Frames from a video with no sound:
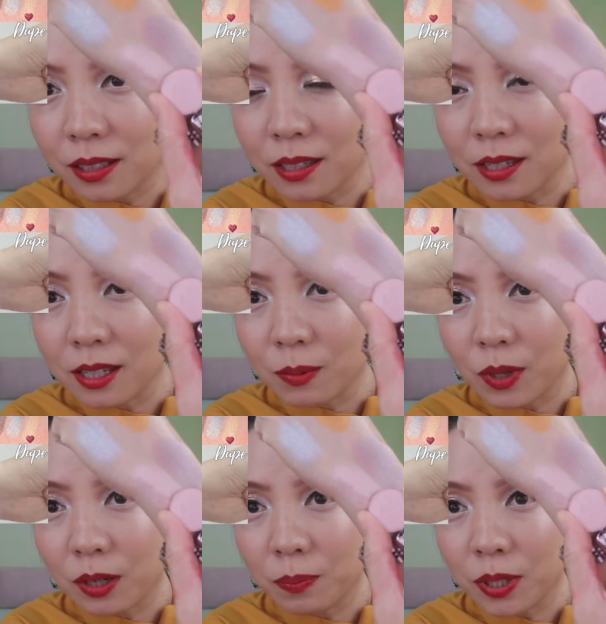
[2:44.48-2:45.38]
This is
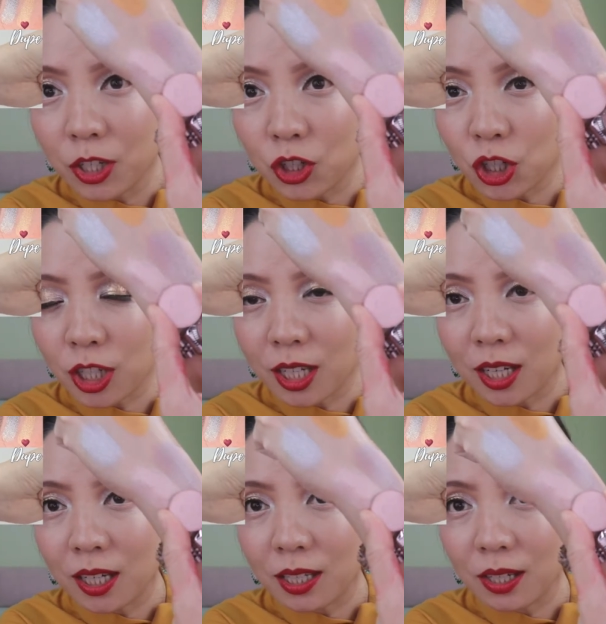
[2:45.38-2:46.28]
more peach
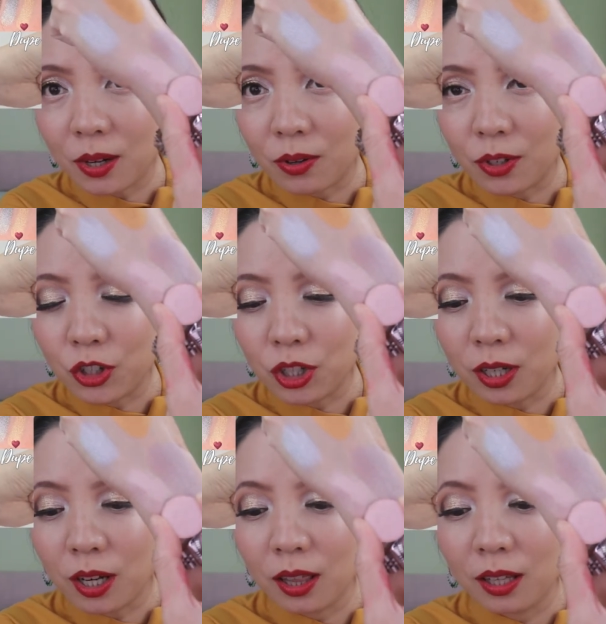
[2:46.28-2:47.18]
than the
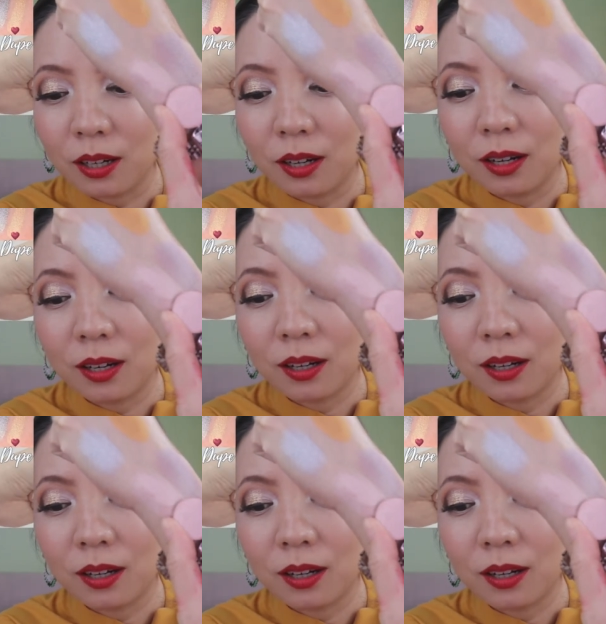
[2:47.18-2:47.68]
original color.